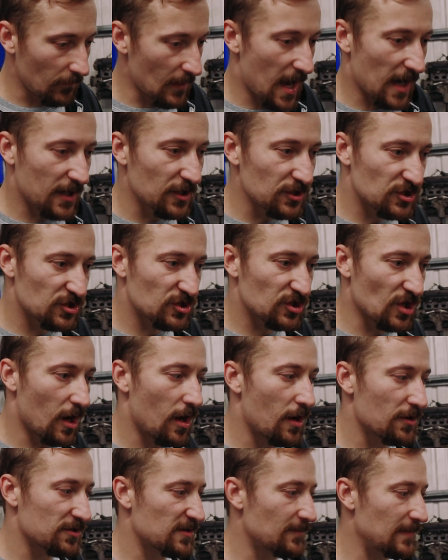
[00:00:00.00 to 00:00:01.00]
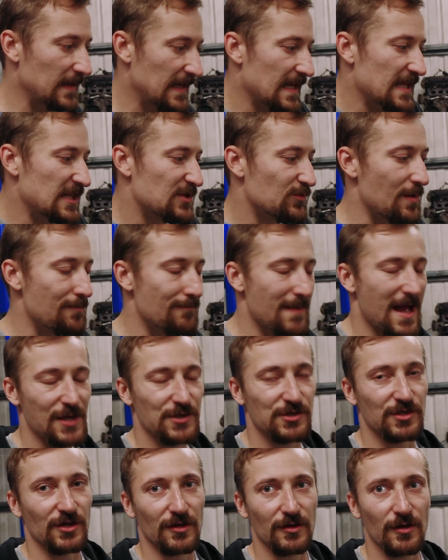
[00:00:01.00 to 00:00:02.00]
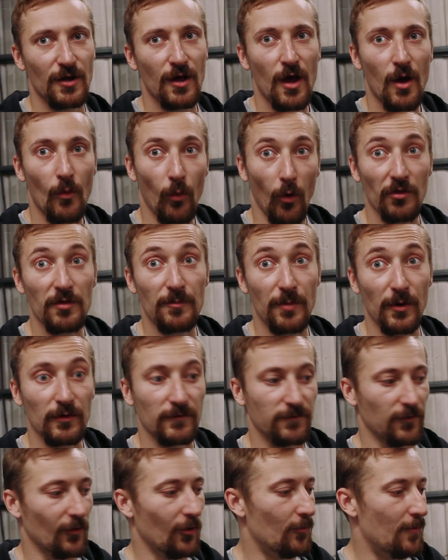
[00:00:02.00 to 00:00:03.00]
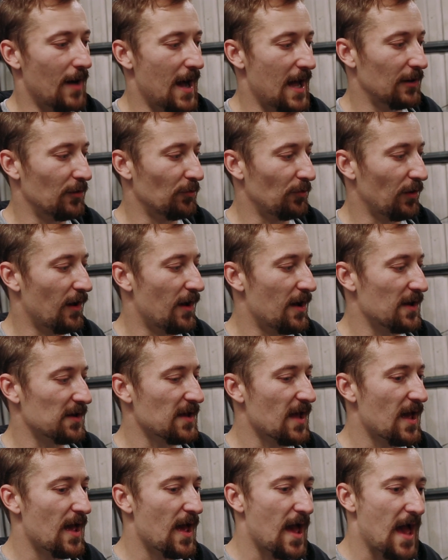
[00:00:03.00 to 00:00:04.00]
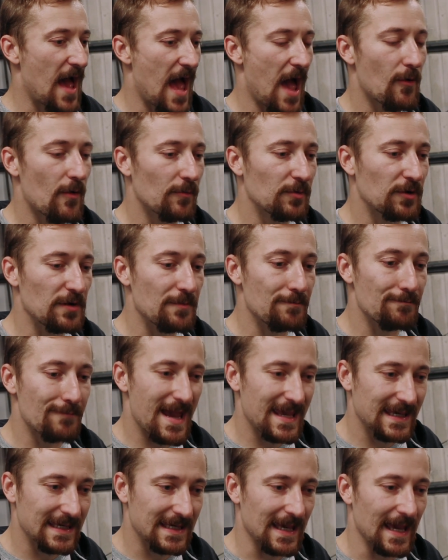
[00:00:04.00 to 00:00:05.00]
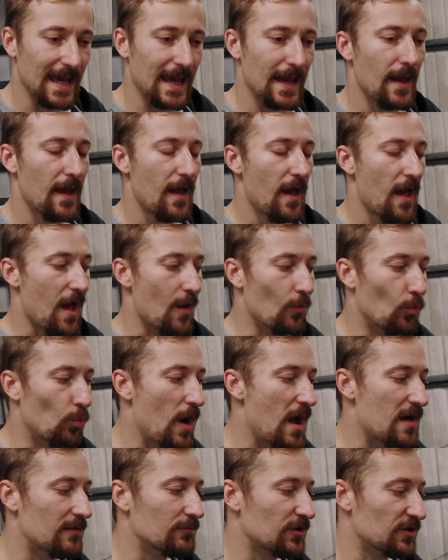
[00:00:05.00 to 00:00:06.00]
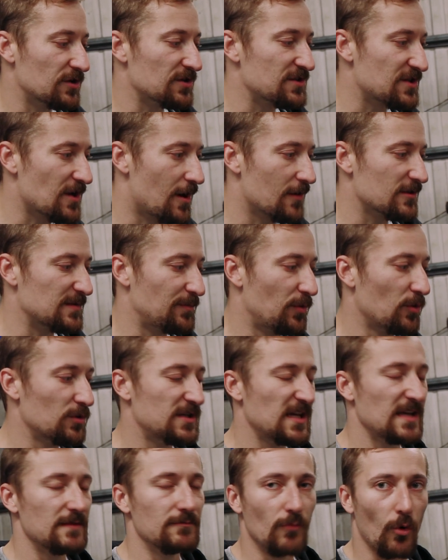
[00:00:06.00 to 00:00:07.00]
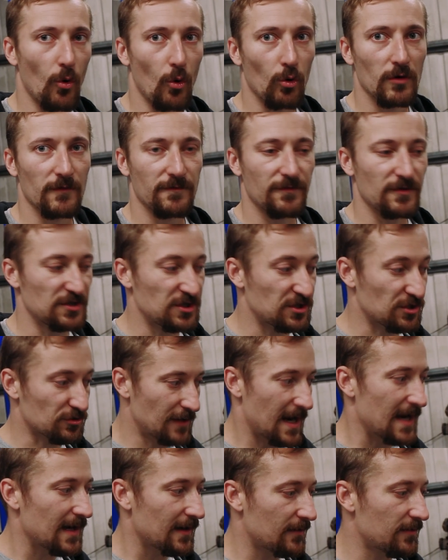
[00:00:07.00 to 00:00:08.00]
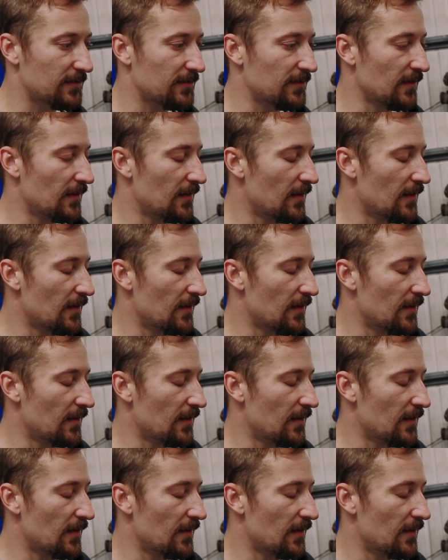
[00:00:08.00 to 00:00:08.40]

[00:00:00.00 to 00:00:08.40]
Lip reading: I can start to begin to imagine what the boot floor might look like, how I'm going to make it, and where I'm going to start to put in more of the strength,